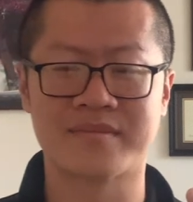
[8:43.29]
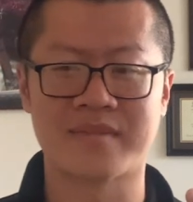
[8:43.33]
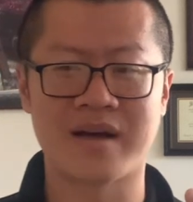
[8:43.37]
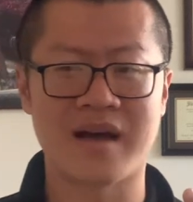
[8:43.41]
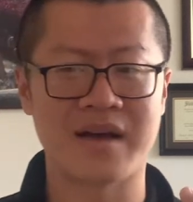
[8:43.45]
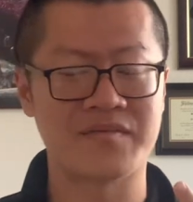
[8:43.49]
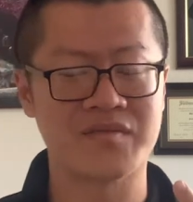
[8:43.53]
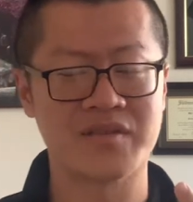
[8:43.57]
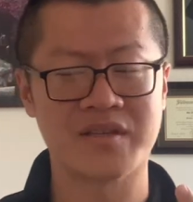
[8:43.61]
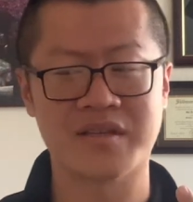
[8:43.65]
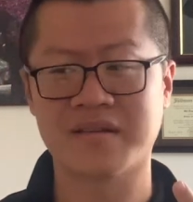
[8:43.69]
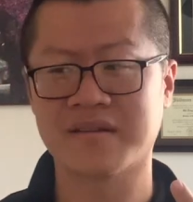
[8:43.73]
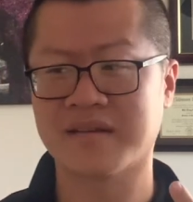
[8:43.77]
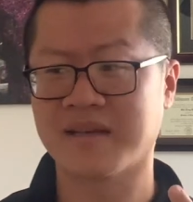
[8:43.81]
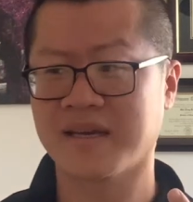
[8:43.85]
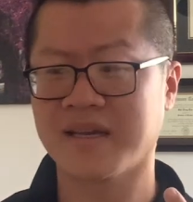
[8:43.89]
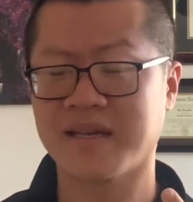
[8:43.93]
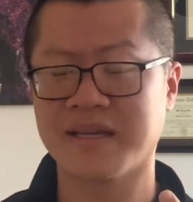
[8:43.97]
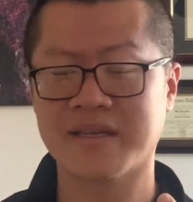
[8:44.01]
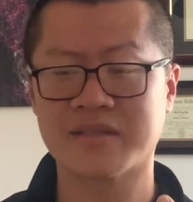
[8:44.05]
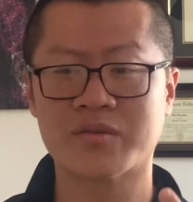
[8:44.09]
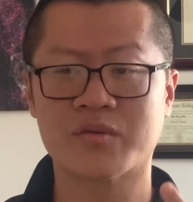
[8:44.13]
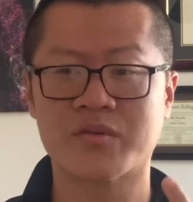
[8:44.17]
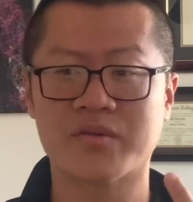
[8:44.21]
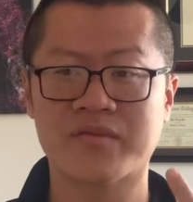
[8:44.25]
I've seen
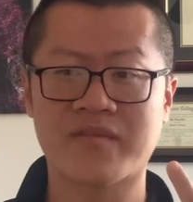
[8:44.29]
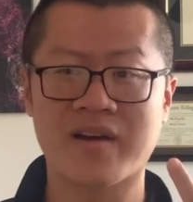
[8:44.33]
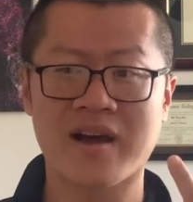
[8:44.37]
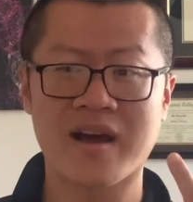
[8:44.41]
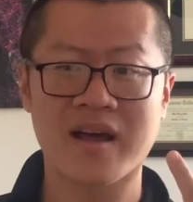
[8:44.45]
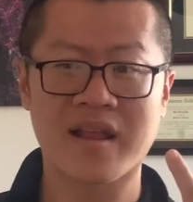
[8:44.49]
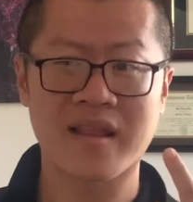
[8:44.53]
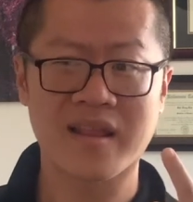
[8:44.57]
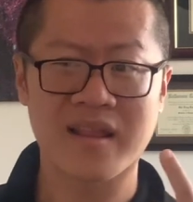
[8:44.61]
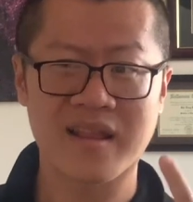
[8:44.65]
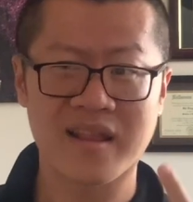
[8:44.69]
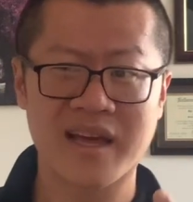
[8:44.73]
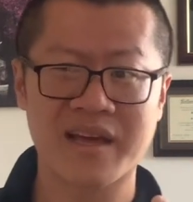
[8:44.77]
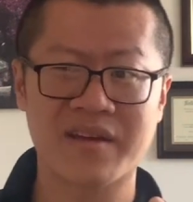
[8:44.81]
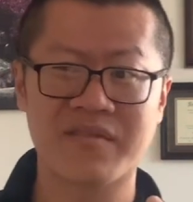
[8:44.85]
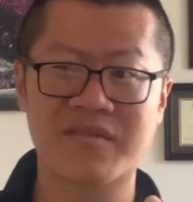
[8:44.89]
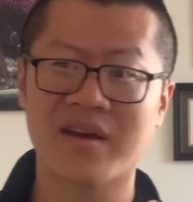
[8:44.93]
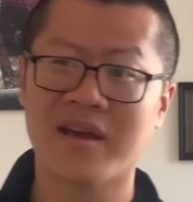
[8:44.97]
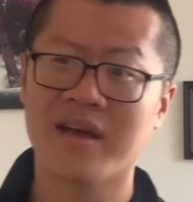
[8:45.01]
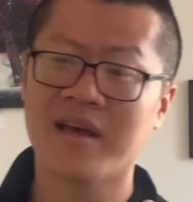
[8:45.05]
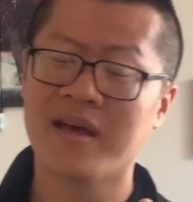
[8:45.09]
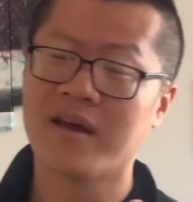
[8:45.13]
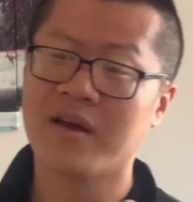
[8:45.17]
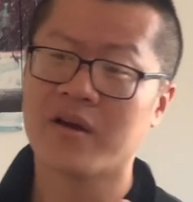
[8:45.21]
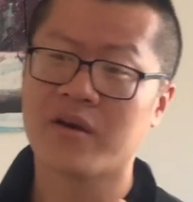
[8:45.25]
ladies who've got life,
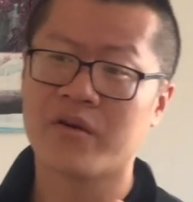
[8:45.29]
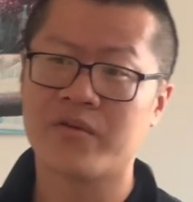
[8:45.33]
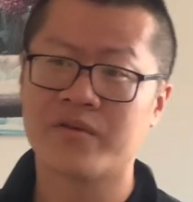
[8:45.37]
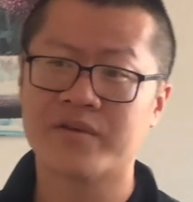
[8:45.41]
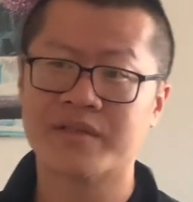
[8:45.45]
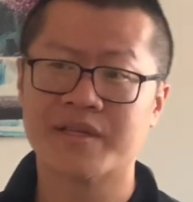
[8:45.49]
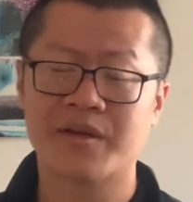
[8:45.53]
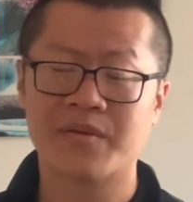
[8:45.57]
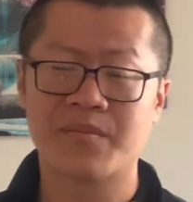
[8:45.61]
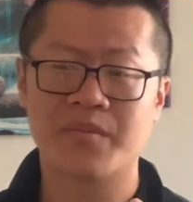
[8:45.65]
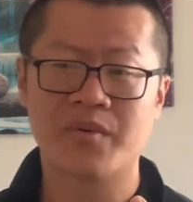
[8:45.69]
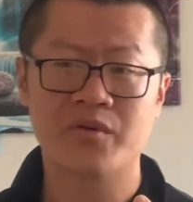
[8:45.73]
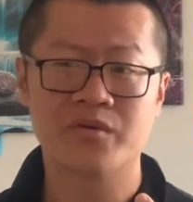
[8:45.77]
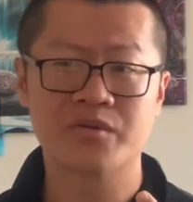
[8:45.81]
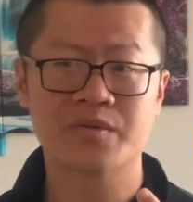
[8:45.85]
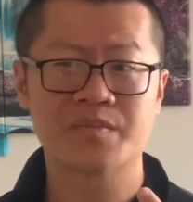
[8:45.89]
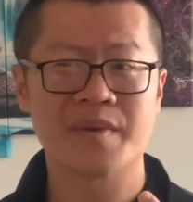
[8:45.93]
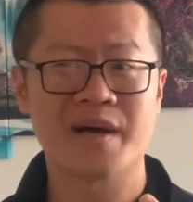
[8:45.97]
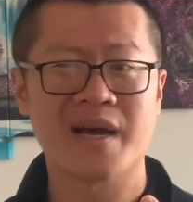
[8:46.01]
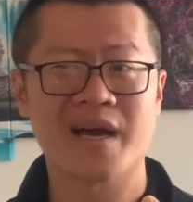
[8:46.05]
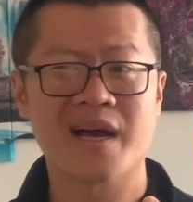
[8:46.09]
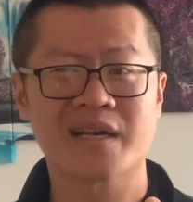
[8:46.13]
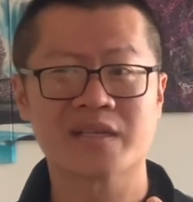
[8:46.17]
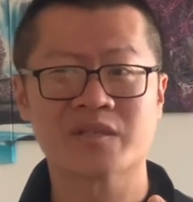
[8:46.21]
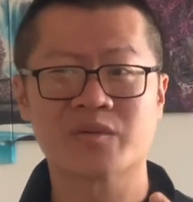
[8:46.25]
whose
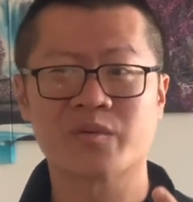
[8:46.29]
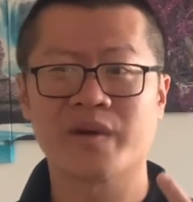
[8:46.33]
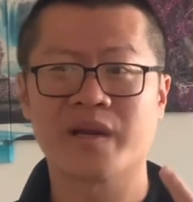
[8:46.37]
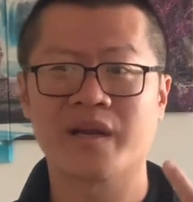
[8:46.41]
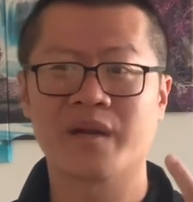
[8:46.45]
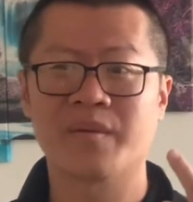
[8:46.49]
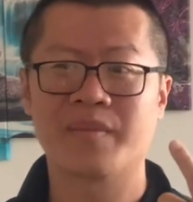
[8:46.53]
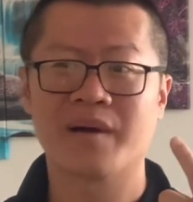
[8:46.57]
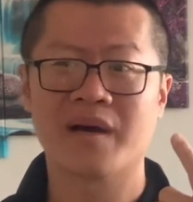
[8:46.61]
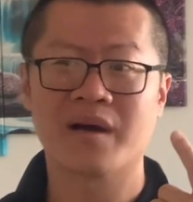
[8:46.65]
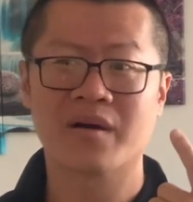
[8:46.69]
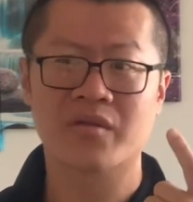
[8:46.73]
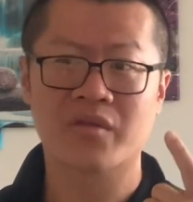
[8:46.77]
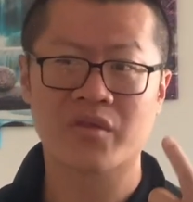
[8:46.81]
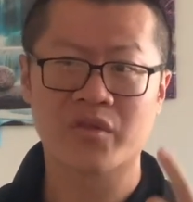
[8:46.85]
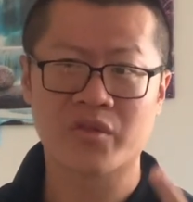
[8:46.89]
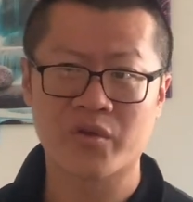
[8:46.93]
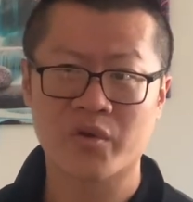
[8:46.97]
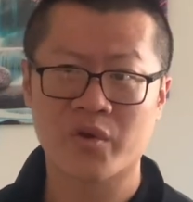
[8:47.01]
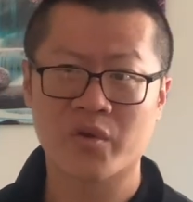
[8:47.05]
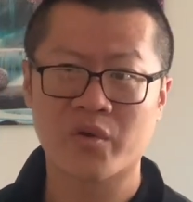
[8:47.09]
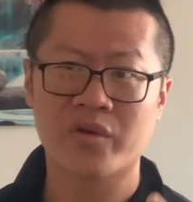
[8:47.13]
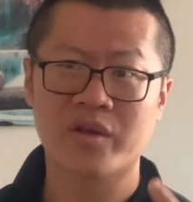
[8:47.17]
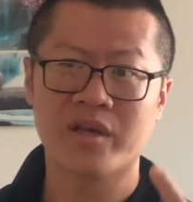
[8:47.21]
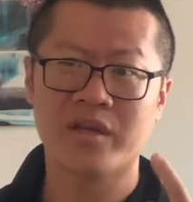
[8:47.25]
bags weigh about
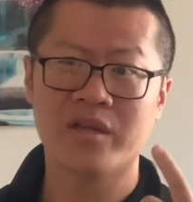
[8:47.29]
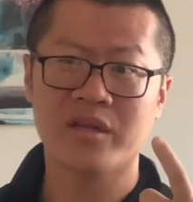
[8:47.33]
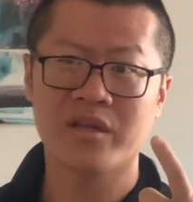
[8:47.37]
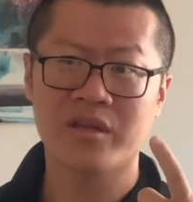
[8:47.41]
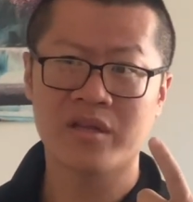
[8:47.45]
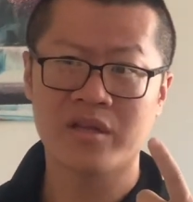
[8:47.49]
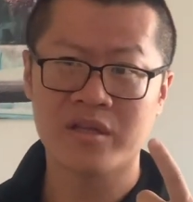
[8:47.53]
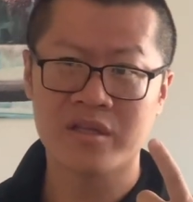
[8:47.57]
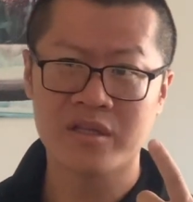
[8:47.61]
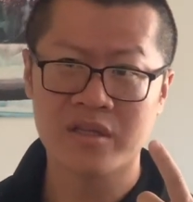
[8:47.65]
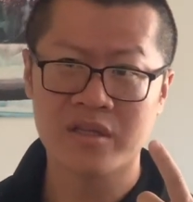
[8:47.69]
30